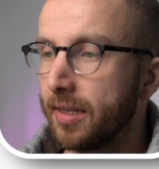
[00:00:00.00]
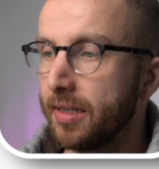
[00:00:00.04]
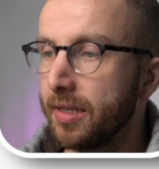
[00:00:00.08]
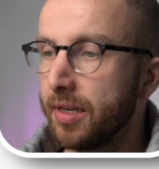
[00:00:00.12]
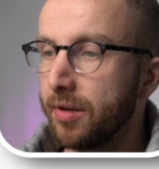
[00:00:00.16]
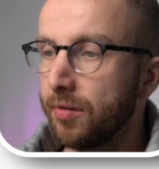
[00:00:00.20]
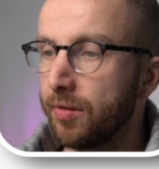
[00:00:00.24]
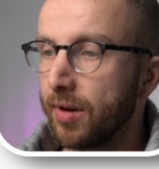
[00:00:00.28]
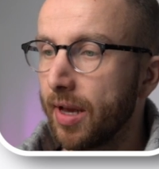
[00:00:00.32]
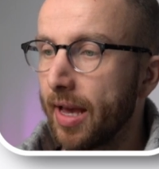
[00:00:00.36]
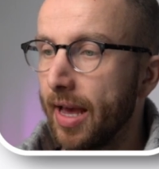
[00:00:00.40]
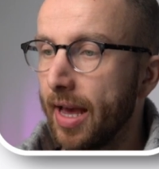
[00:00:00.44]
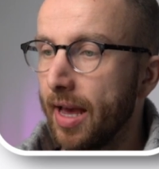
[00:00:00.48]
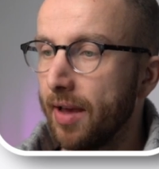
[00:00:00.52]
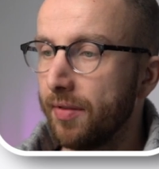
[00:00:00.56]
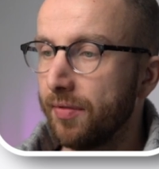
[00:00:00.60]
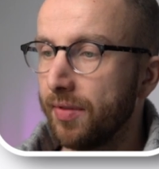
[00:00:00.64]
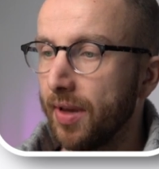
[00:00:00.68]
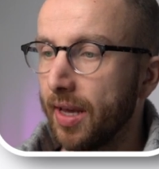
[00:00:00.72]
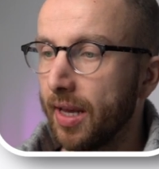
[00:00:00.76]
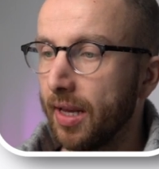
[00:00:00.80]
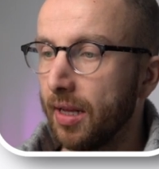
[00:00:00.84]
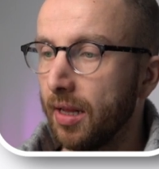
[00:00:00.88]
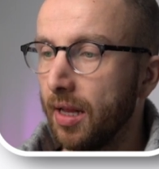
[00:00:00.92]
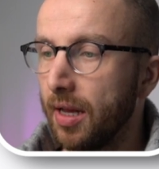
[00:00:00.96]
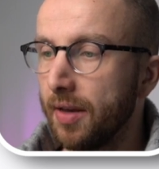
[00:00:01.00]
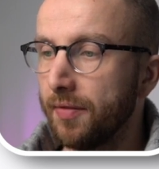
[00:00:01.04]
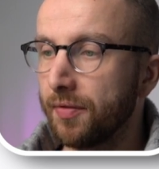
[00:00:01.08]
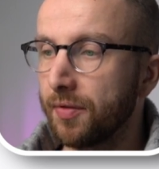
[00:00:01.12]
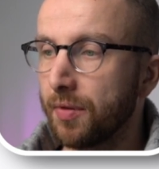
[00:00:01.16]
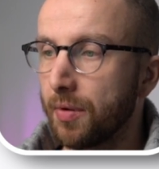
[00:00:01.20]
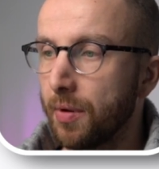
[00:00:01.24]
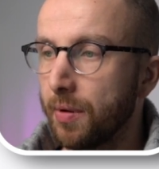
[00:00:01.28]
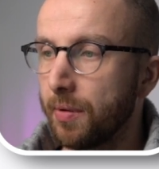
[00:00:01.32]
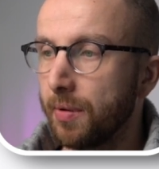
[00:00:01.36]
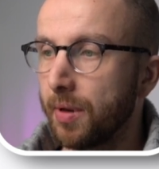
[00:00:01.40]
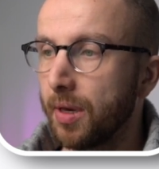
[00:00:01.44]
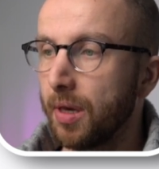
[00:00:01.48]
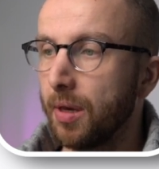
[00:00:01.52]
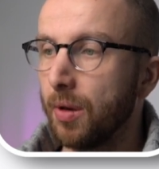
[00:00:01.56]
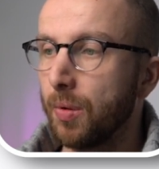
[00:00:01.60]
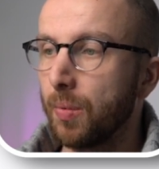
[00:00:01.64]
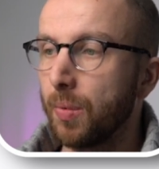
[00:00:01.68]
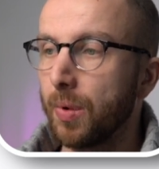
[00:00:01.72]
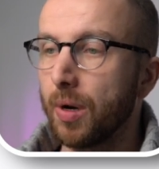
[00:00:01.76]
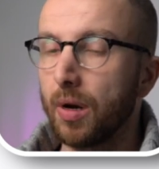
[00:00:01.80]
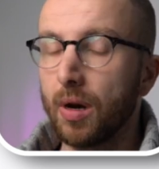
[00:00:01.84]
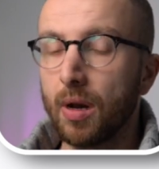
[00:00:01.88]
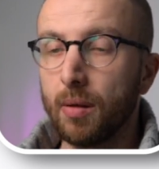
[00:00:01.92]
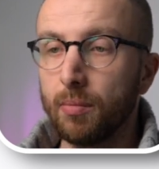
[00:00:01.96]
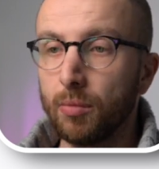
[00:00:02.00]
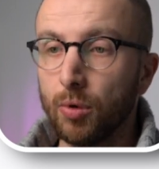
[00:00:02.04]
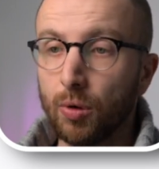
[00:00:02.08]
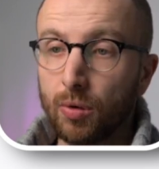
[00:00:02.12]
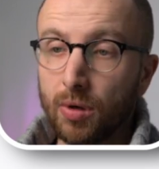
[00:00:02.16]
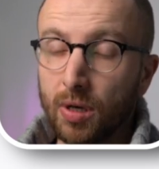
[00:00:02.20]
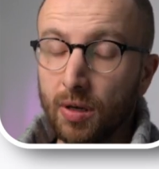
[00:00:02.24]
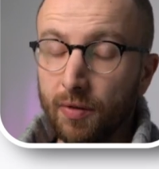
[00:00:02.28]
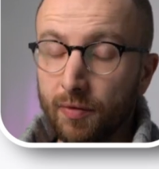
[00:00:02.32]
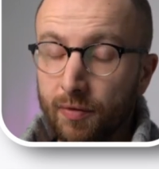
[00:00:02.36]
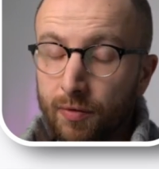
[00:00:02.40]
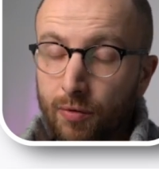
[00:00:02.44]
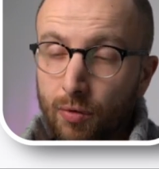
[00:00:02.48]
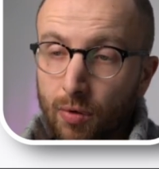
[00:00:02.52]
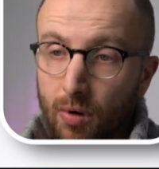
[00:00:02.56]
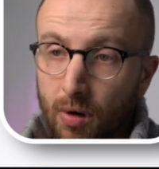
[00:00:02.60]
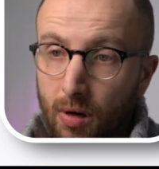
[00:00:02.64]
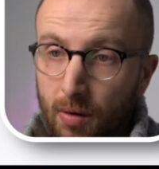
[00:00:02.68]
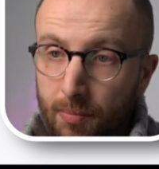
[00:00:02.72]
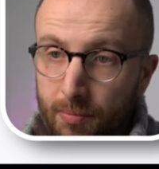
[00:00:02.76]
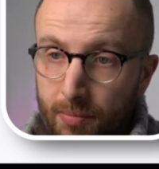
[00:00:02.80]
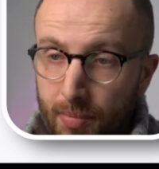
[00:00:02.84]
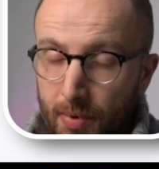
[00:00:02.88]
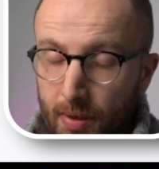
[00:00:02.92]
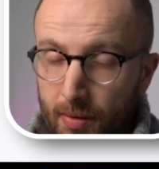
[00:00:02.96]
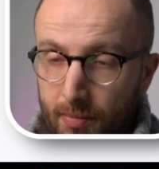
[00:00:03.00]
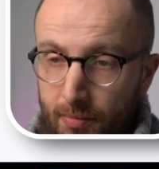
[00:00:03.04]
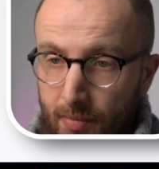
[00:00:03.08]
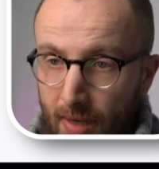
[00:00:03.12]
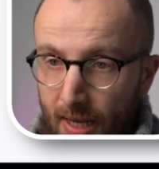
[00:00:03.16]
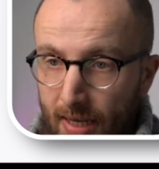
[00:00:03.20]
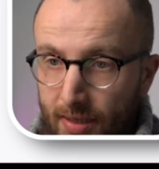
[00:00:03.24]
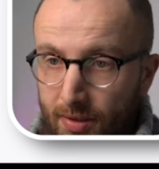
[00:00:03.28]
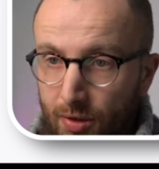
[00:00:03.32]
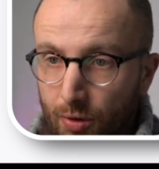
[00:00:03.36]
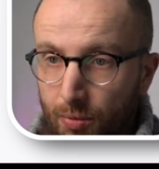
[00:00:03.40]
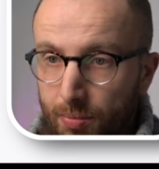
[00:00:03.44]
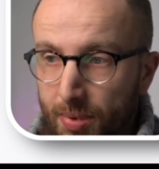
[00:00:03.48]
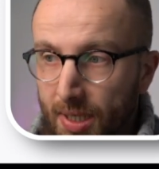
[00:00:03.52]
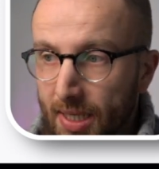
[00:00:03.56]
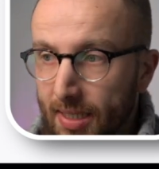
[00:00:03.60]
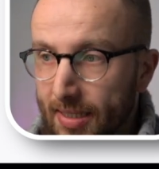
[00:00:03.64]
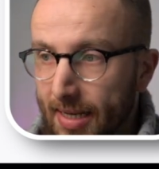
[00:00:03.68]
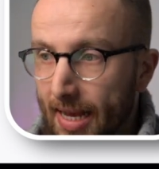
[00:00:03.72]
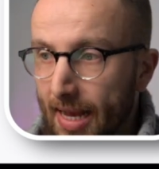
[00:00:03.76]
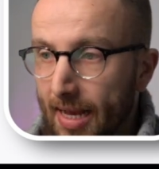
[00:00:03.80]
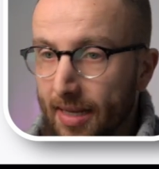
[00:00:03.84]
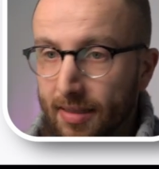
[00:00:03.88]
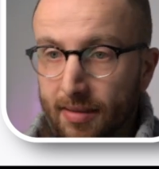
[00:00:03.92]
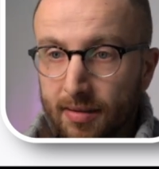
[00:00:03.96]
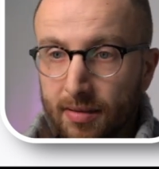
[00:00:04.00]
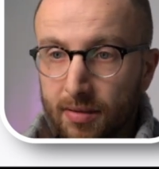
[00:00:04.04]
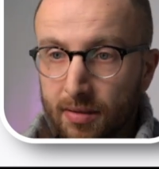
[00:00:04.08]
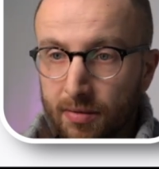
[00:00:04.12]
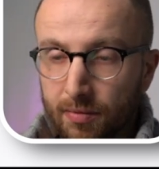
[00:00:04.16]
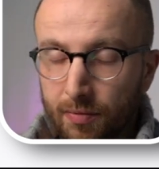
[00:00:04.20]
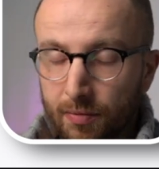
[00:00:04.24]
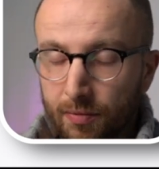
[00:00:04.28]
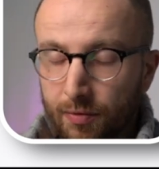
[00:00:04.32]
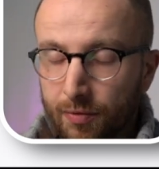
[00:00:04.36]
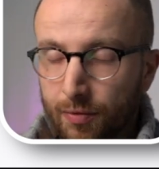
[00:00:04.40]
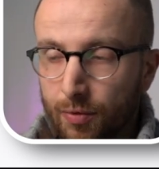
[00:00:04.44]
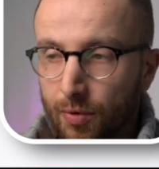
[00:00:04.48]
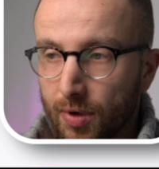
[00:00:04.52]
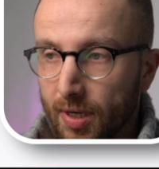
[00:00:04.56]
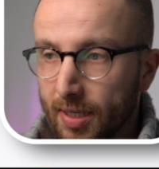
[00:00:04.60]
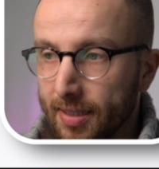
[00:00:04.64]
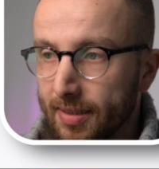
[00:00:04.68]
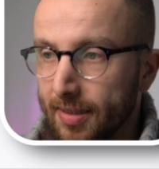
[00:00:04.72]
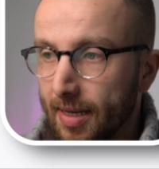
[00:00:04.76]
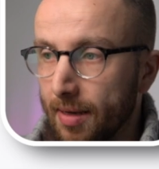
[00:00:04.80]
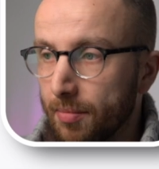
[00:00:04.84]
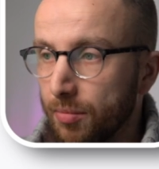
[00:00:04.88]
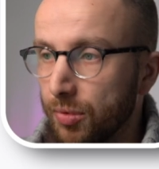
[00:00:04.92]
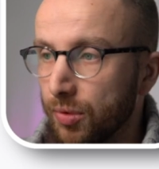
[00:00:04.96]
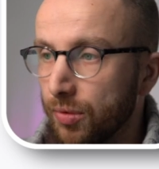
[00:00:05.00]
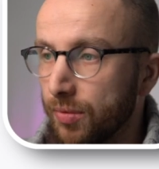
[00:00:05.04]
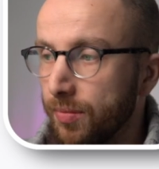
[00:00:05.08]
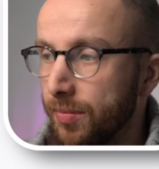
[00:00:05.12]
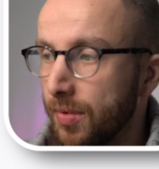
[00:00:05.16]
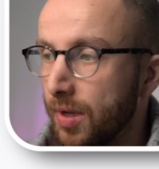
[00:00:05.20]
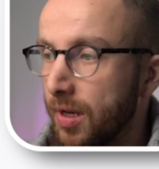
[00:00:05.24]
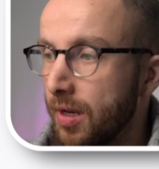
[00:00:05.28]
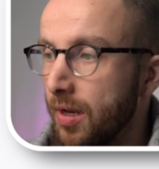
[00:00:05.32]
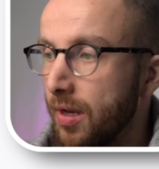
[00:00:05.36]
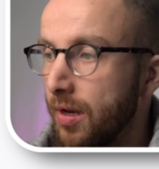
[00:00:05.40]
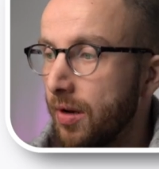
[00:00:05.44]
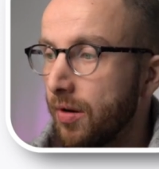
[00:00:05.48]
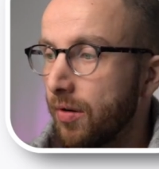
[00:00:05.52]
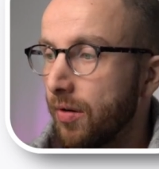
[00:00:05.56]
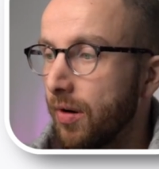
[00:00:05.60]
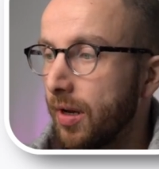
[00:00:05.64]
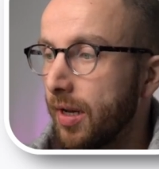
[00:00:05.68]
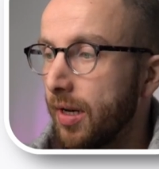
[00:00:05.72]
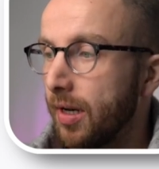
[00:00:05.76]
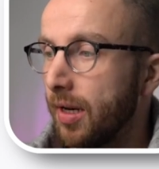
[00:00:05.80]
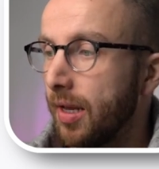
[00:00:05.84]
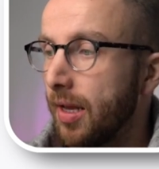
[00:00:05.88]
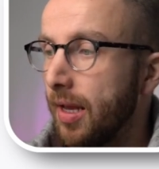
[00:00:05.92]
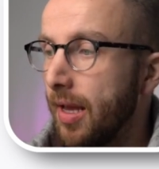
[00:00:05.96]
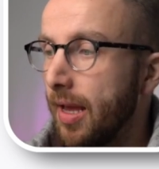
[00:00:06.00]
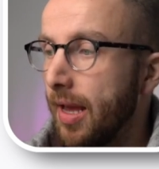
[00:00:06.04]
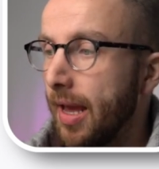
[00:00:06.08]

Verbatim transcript: And here I have a live query where I'm looking for SOP tasks, for example, right?